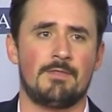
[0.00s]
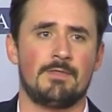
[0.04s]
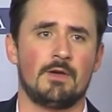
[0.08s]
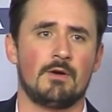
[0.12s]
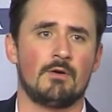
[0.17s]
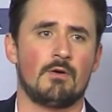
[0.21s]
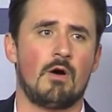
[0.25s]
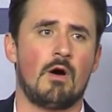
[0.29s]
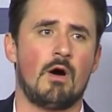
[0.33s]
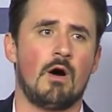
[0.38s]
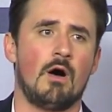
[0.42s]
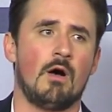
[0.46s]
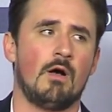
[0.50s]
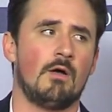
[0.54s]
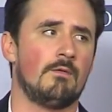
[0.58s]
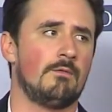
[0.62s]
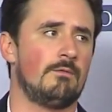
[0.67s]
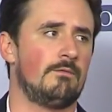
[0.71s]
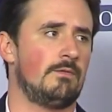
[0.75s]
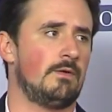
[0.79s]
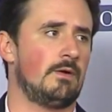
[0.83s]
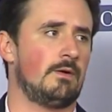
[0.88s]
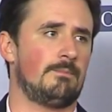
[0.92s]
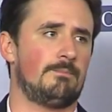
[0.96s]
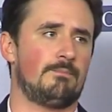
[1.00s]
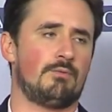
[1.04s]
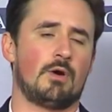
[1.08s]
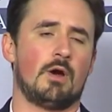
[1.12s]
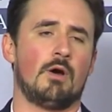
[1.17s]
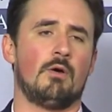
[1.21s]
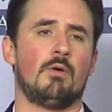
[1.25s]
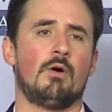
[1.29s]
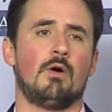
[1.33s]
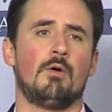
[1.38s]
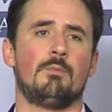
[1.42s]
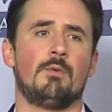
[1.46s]
They're all they're
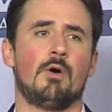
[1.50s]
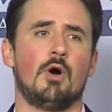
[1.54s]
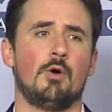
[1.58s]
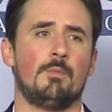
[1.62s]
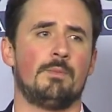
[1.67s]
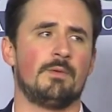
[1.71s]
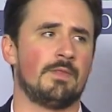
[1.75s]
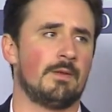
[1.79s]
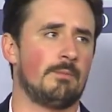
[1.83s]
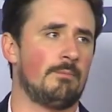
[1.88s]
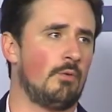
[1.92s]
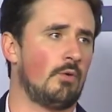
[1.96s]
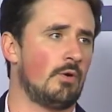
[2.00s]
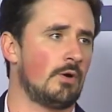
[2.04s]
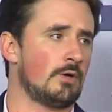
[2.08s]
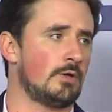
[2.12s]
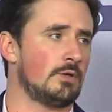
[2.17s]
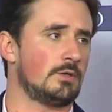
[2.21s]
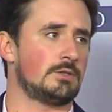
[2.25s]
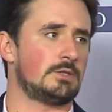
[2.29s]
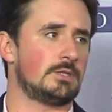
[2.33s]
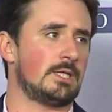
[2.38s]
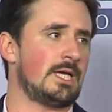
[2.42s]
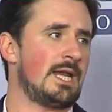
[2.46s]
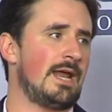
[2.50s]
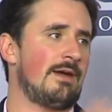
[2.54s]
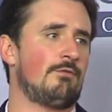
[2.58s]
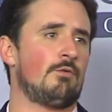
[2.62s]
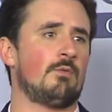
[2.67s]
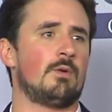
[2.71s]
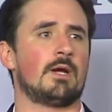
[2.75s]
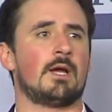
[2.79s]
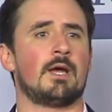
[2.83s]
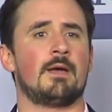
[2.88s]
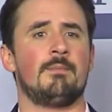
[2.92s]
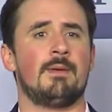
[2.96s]
pro open the borders, let
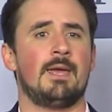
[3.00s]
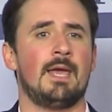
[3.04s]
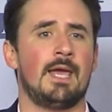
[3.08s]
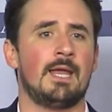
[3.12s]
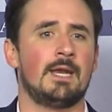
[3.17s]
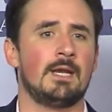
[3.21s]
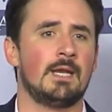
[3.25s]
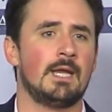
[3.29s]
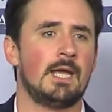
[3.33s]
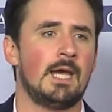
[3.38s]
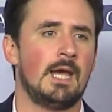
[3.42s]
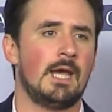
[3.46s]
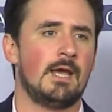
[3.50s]
everyone come in.